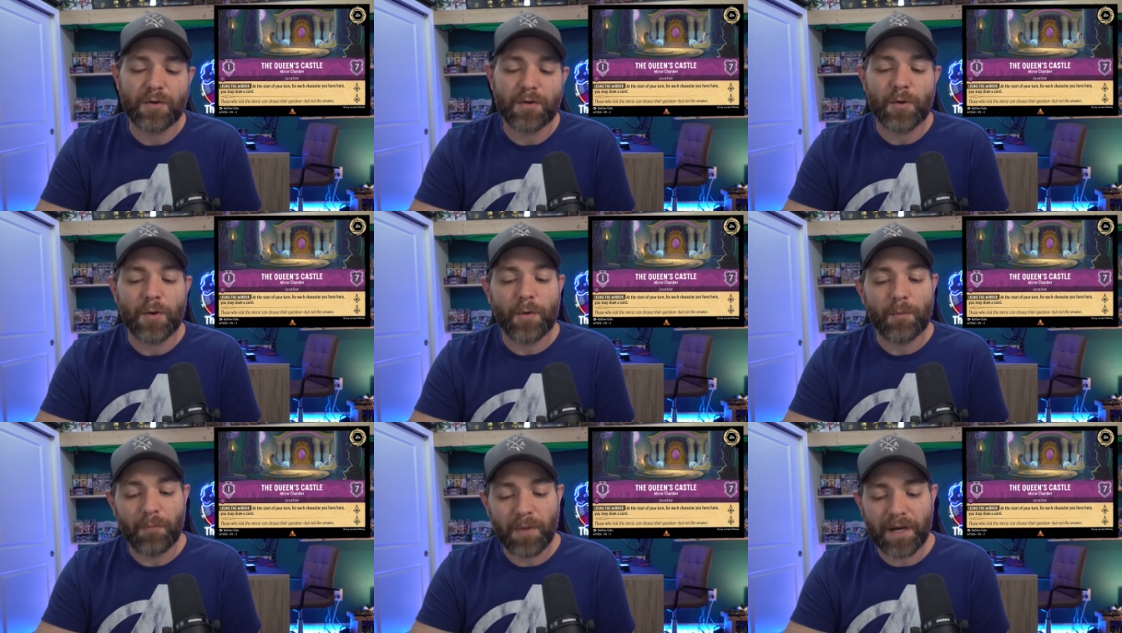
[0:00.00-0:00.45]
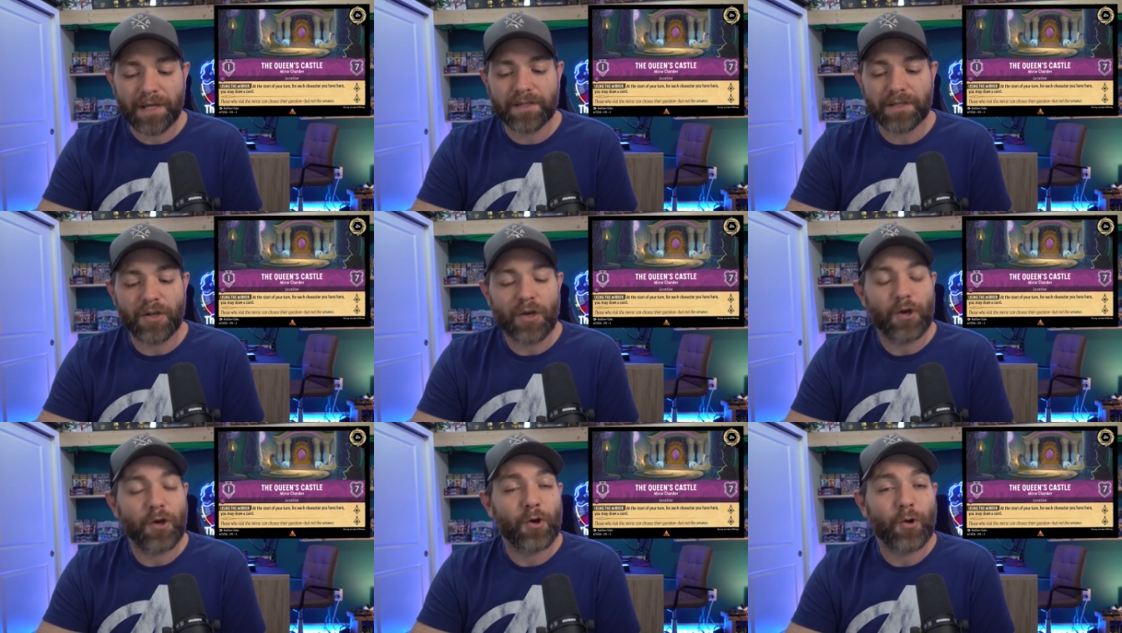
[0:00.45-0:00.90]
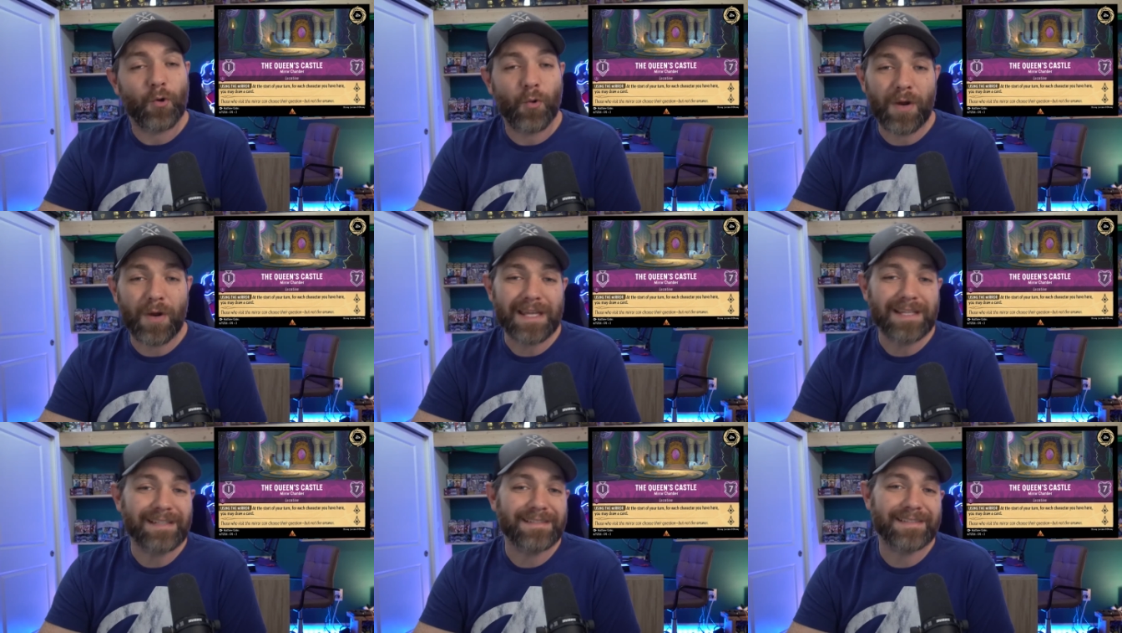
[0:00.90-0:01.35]
But
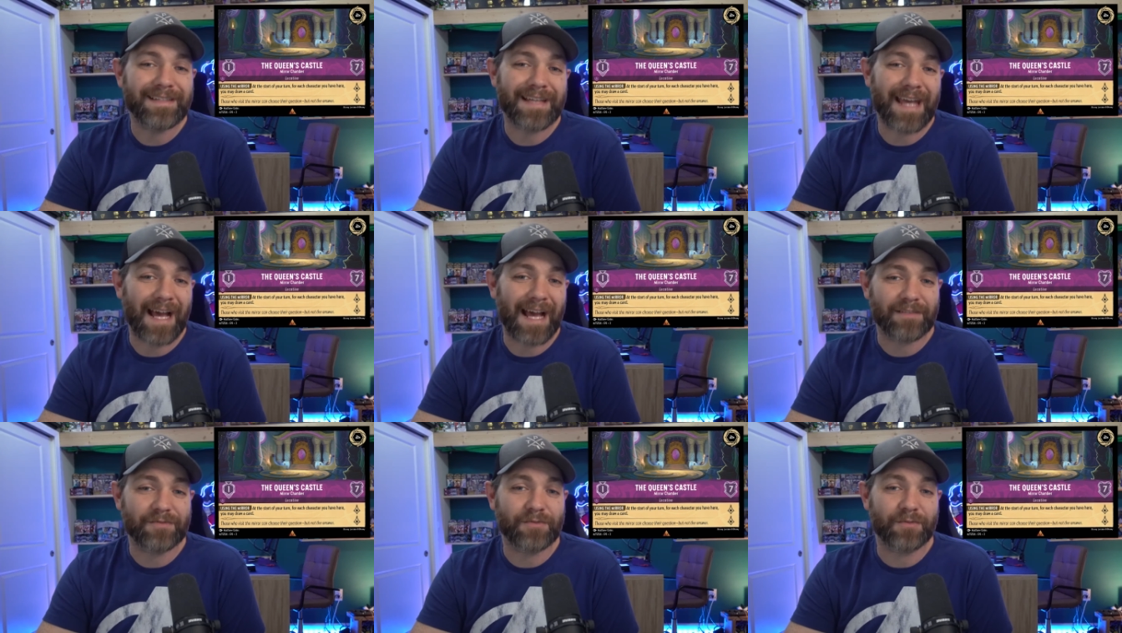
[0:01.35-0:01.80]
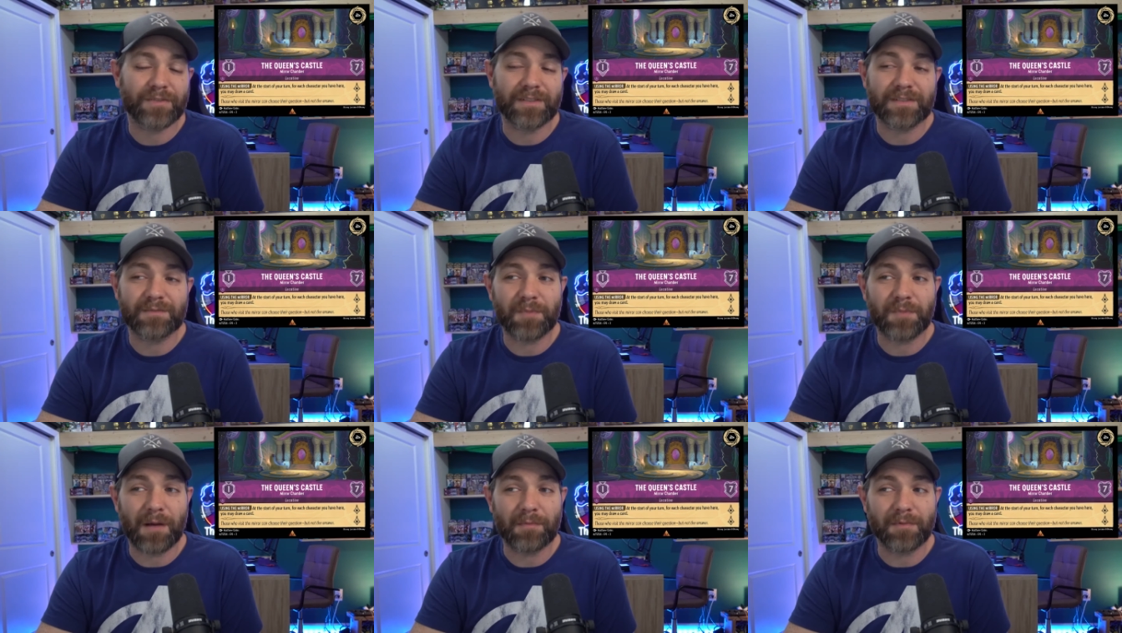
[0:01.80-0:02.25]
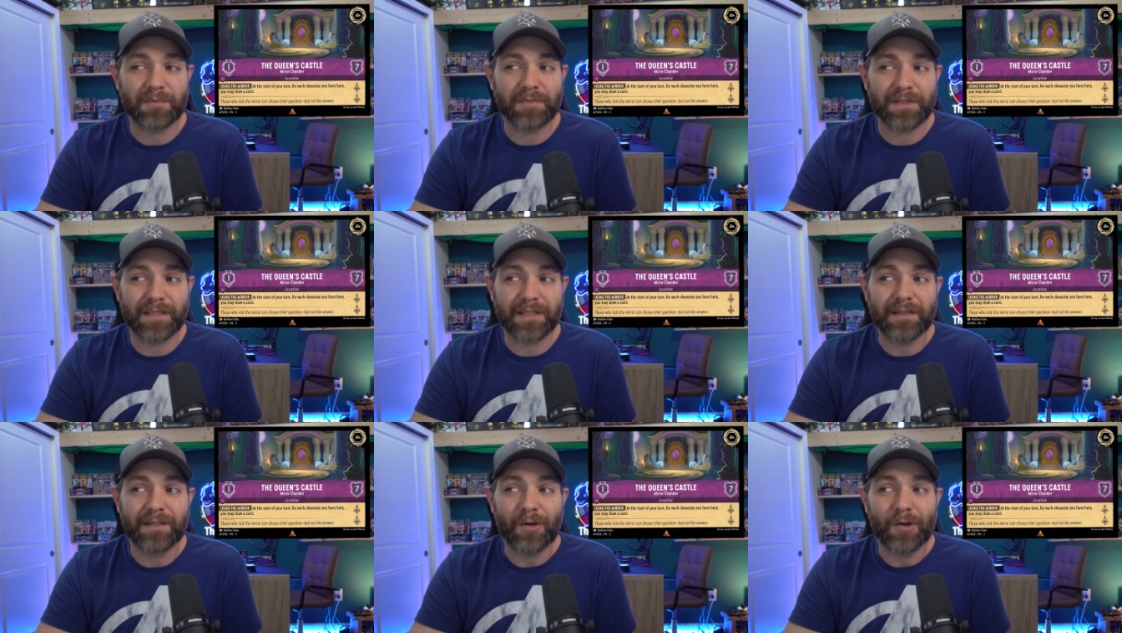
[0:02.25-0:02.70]
Queen's Castle is
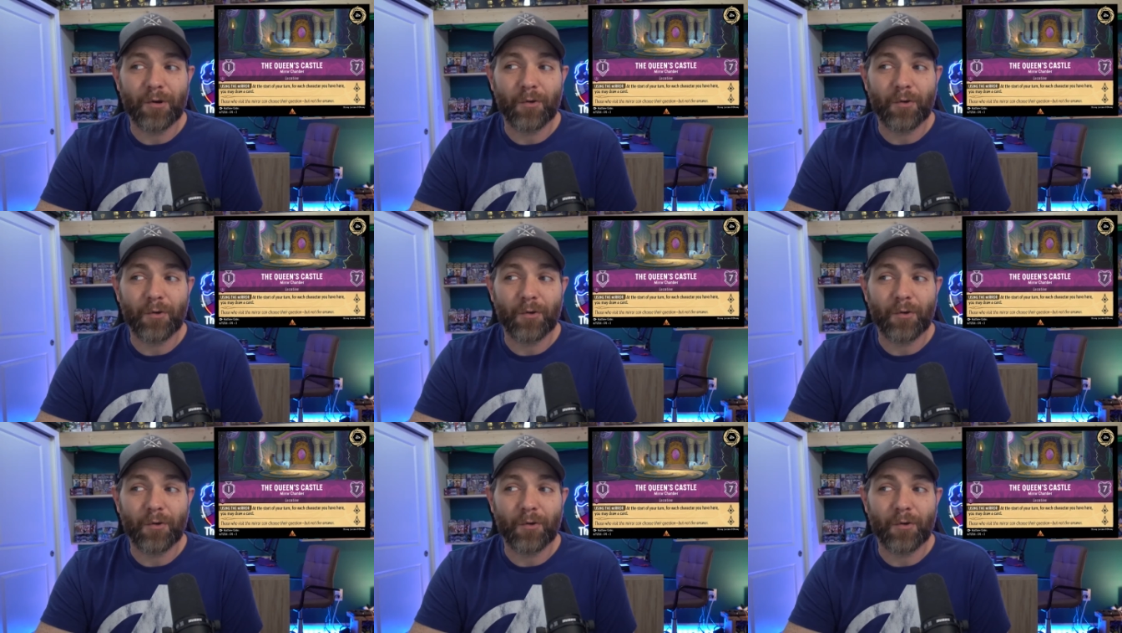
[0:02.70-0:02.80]
probably